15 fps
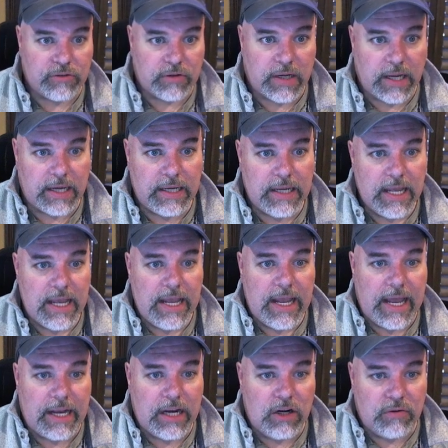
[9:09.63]
Okay,
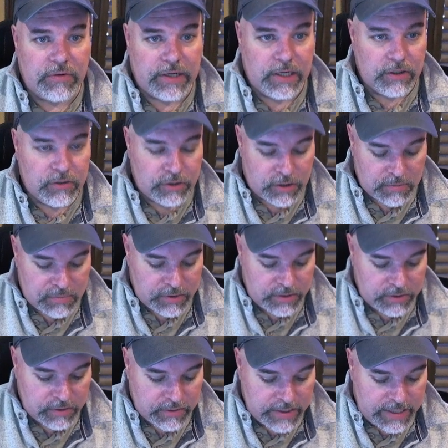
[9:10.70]
and then over here they're going to put in
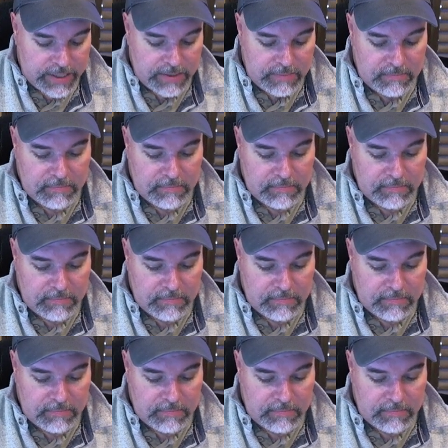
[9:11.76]
their name.